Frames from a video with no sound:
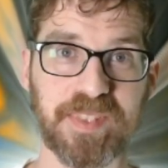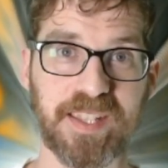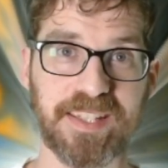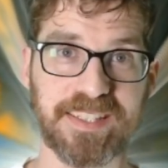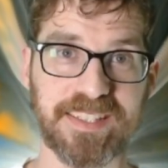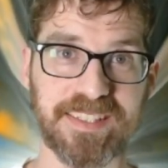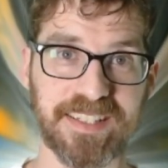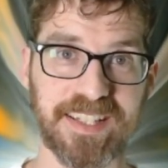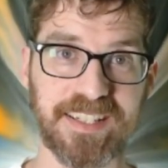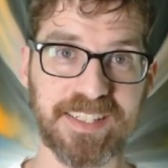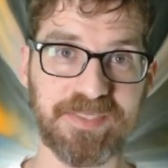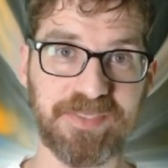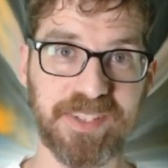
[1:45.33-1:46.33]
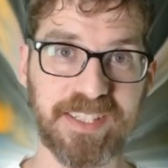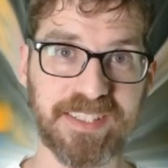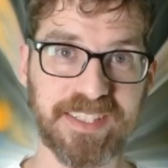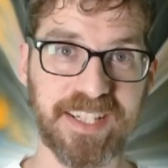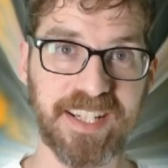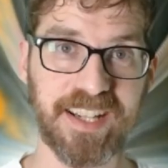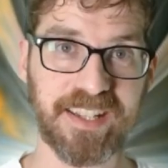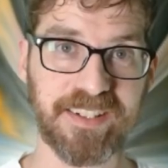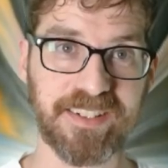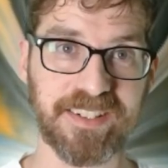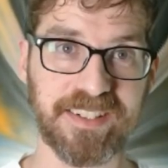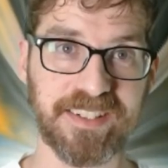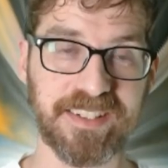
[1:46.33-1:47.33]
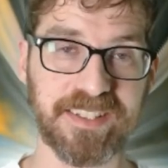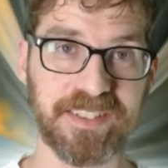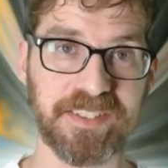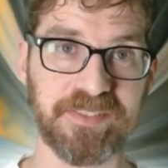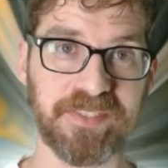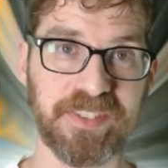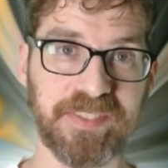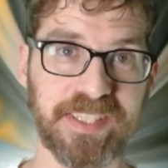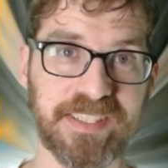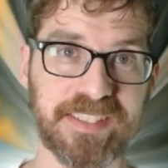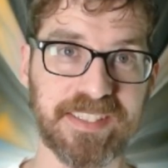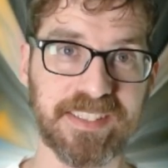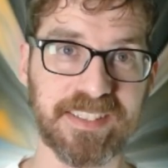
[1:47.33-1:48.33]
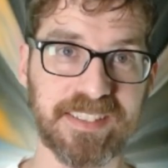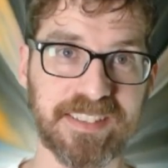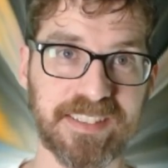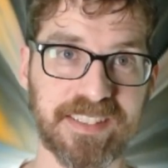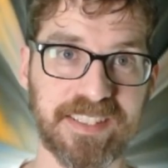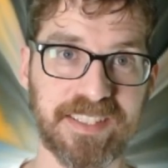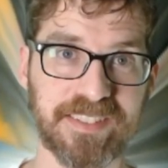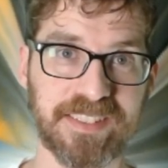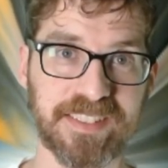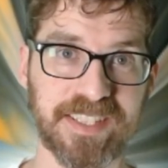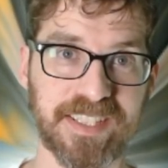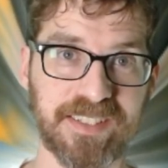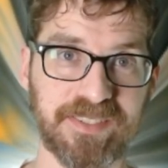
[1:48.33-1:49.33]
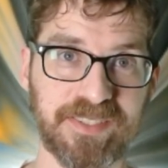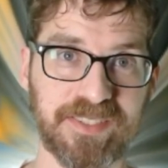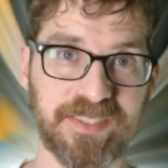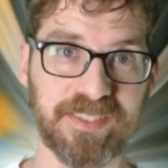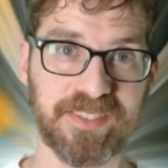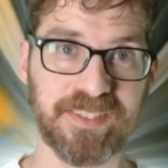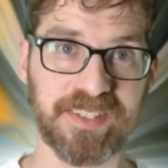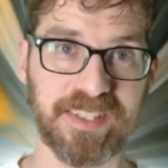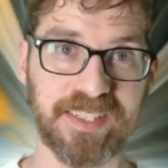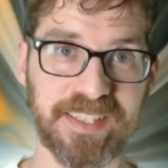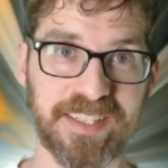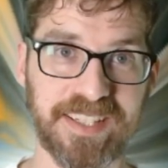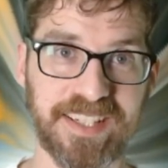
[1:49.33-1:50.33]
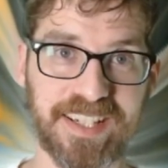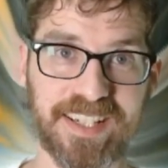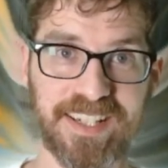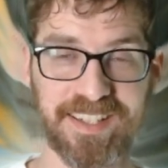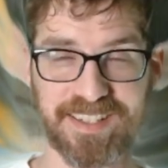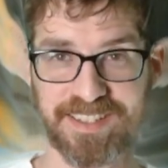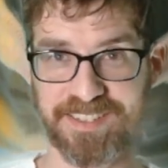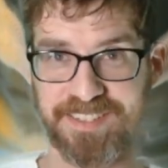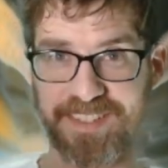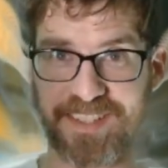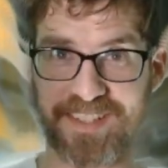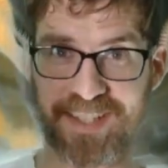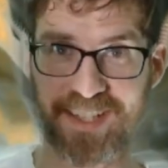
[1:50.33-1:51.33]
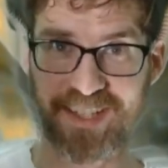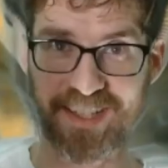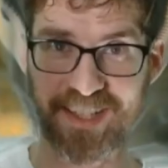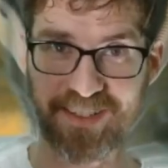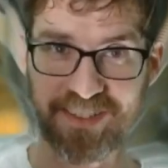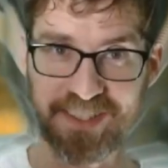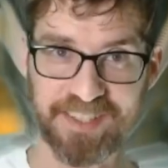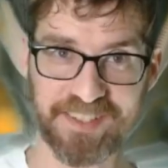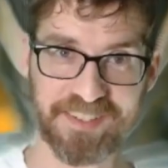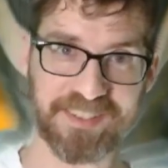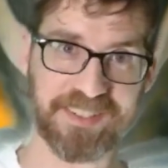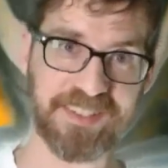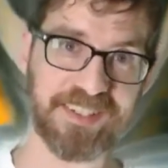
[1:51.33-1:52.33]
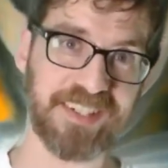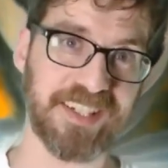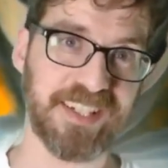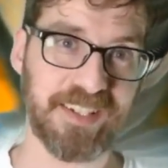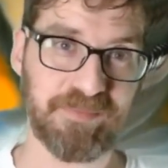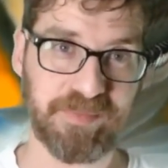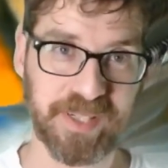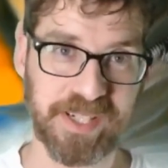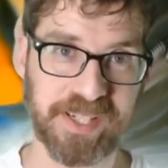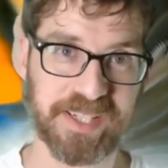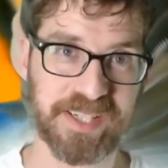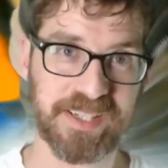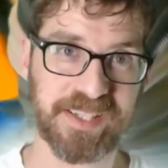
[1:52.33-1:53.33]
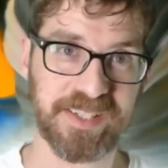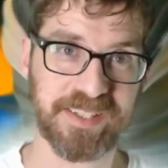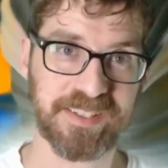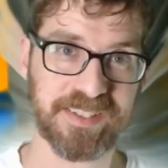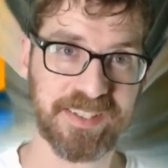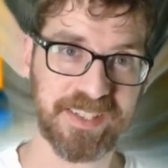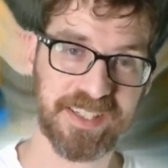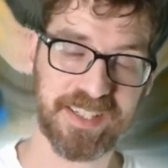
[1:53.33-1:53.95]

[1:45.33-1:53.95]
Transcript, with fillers: I think that's fairly accurate. 156. Close enough. Yeah, it was good hanging out with you. Appreciate you.